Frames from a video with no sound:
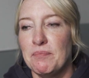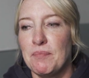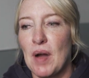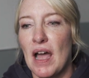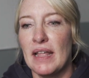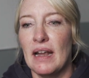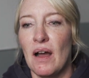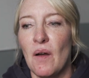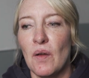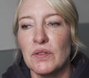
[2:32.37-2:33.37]
But
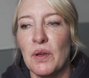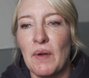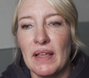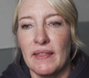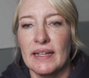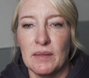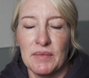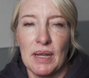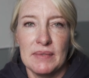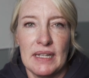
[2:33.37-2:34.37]
also I think
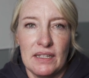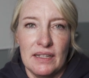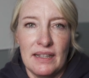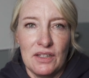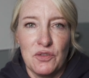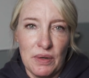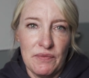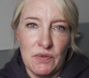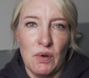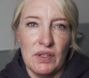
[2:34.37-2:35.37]
sometimes they
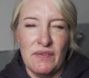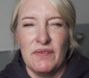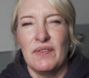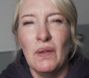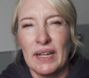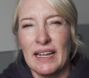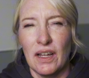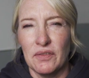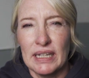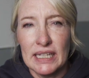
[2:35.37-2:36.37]
drift towards looking
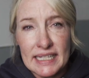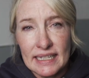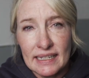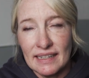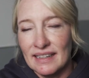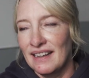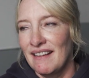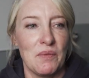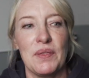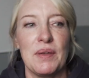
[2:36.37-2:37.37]
unrealistic.
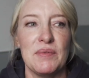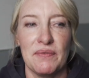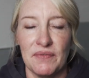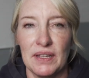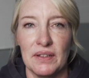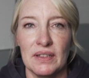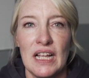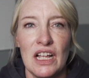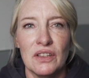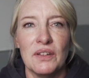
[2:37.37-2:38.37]
I want them to
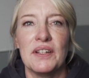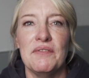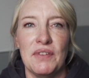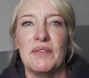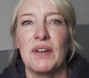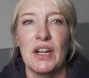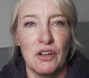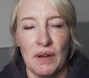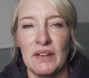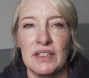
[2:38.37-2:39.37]
look and feel very
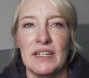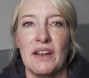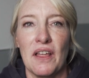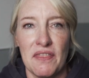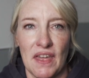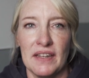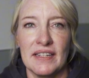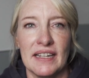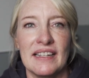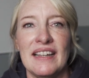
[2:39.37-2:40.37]
grounded and
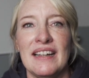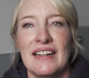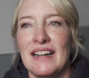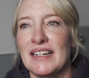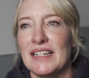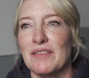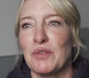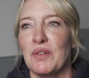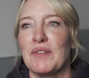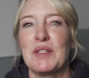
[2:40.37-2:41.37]
authentic,
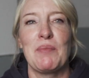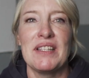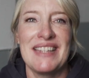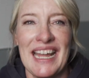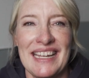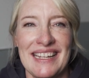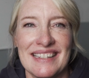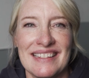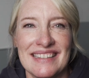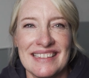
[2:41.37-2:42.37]
sort of a
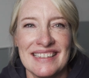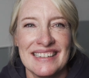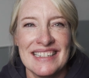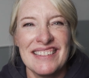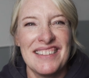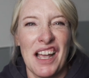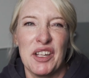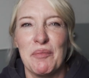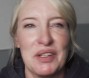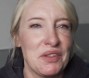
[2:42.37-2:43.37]
spontaneous
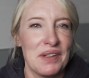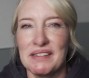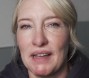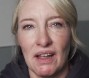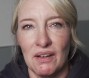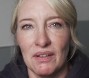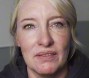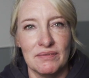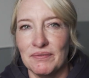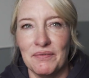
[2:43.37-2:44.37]
documentary
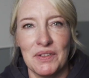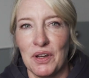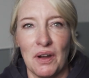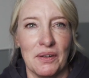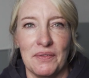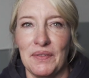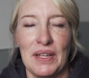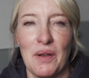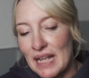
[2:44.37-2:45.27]
style photography.